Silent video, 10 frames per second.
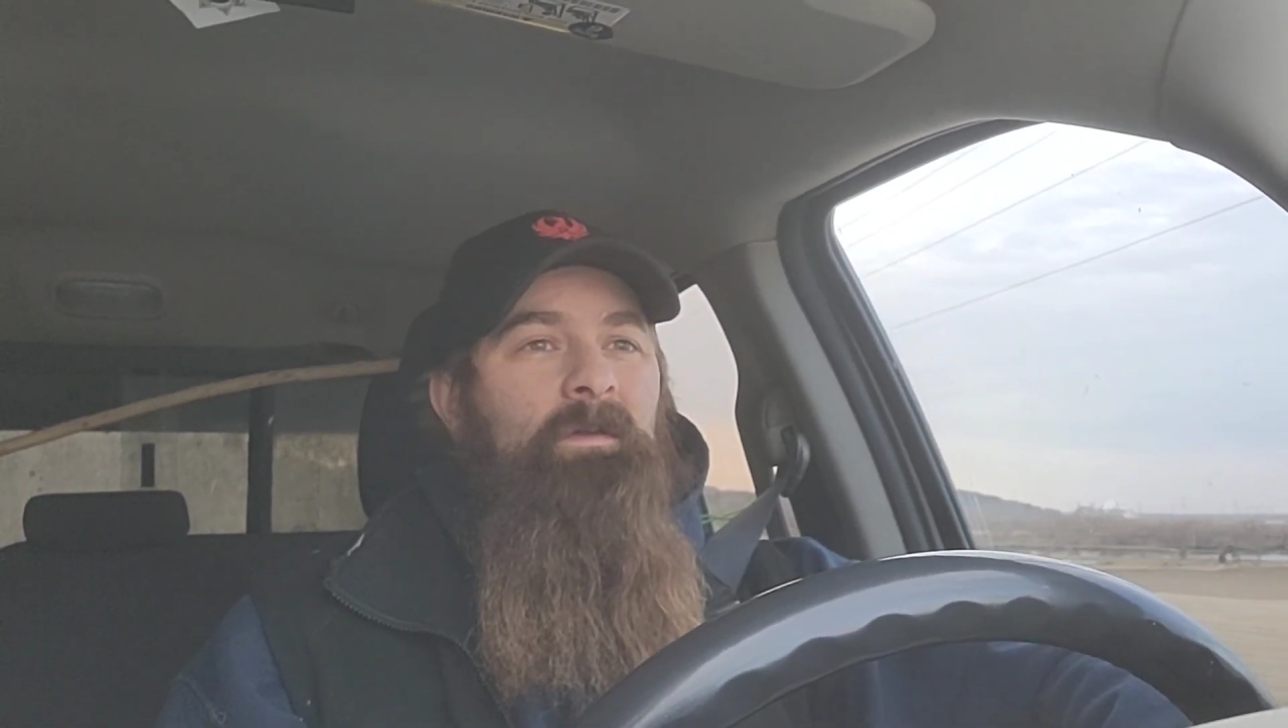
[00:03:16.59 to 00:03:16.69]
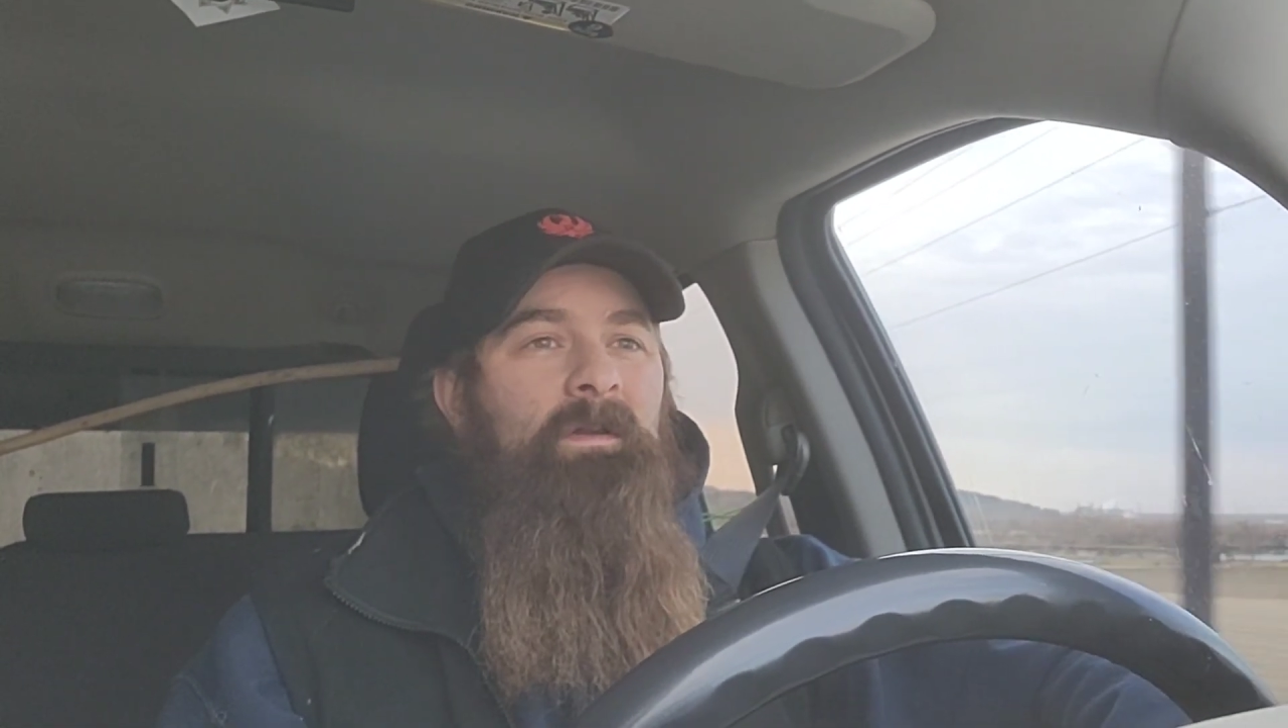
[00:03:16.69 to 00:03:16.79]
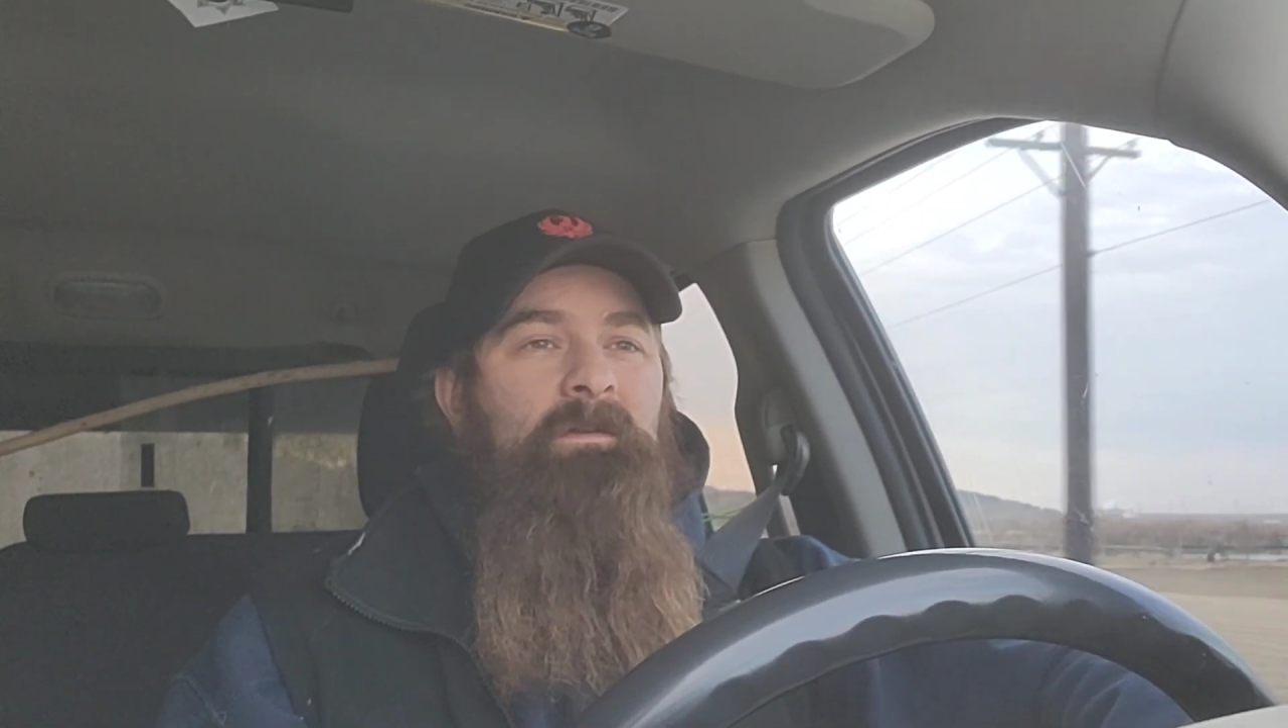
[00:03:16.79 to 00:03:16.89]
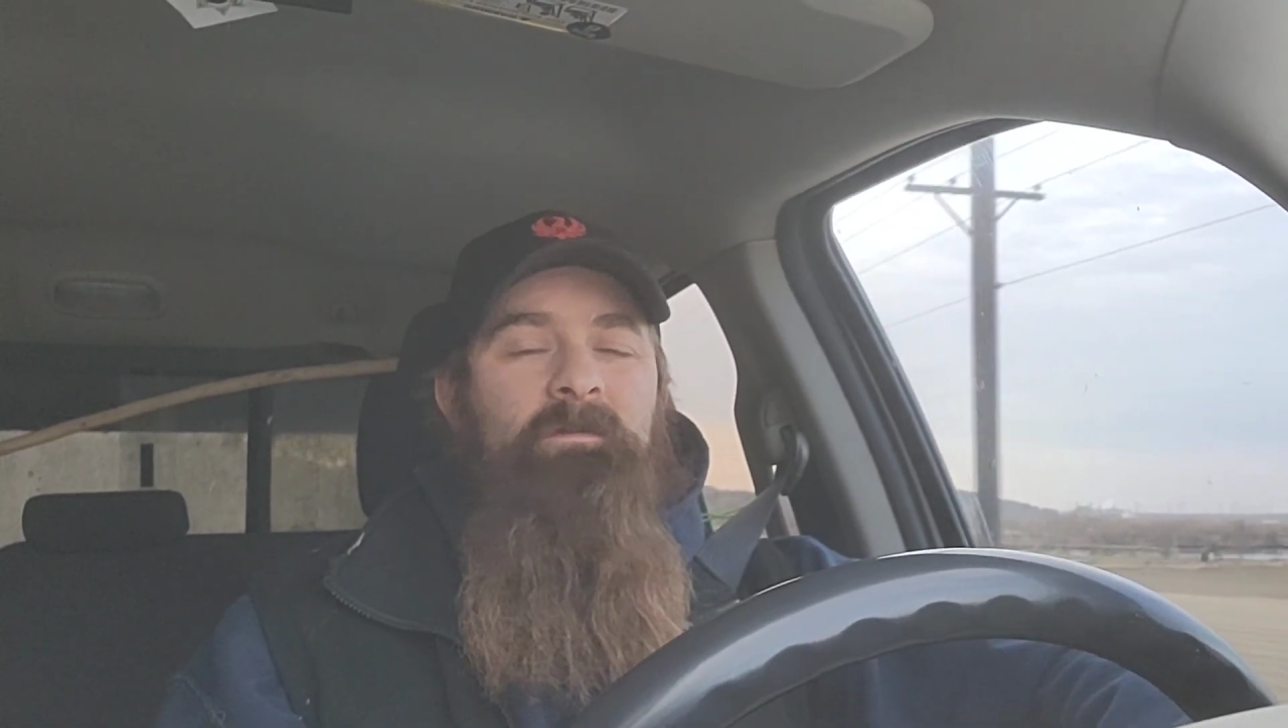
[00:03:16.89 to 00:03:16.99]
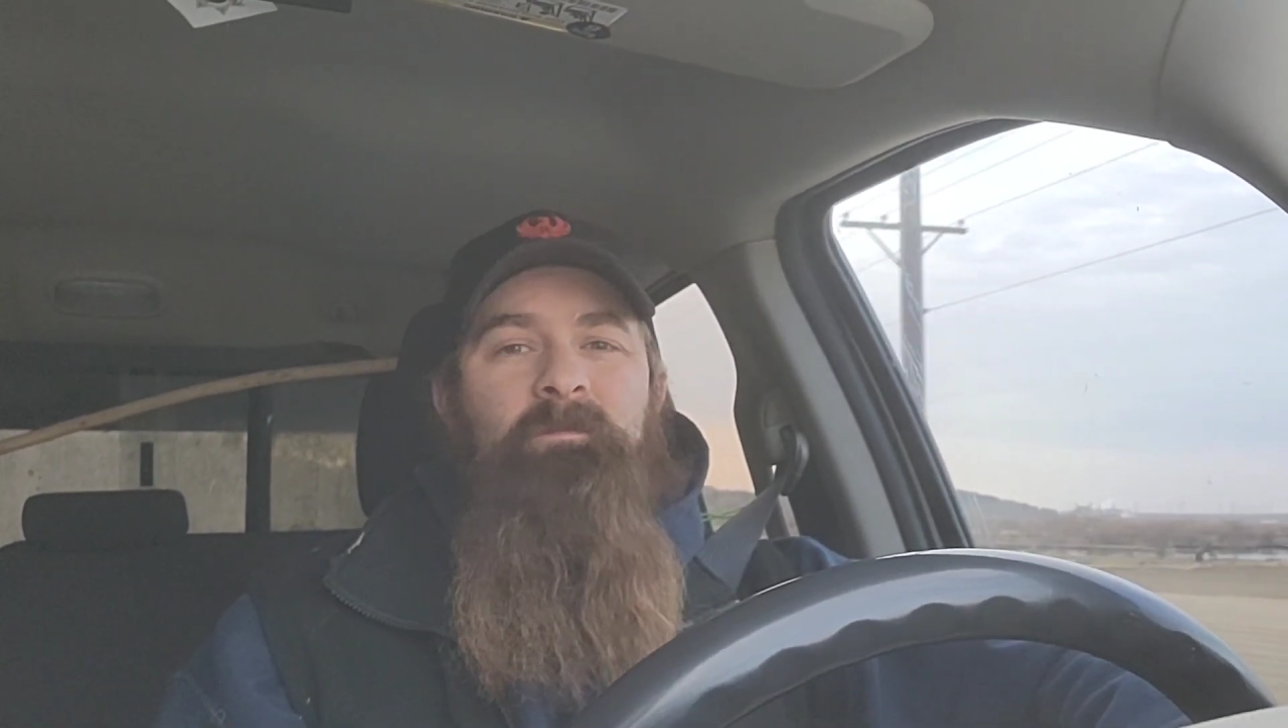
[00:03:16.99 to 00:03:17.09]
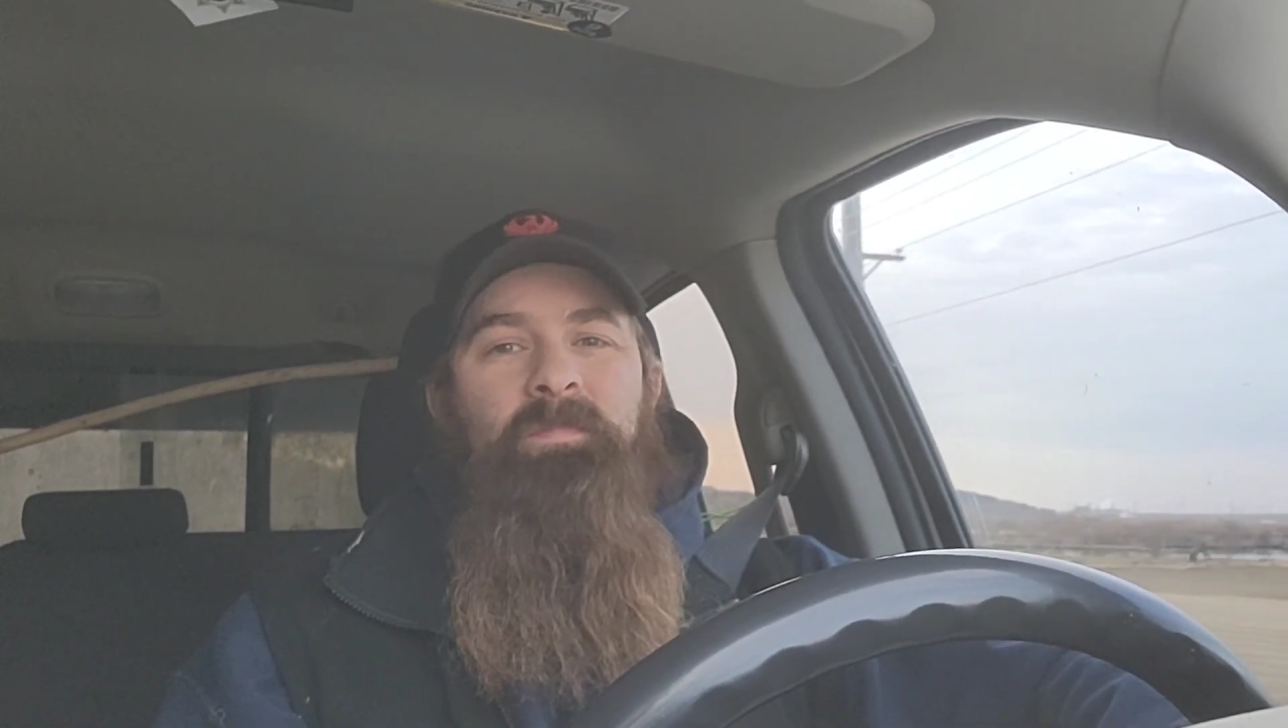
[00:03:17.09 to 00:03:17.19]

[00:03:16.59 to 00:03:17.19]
like those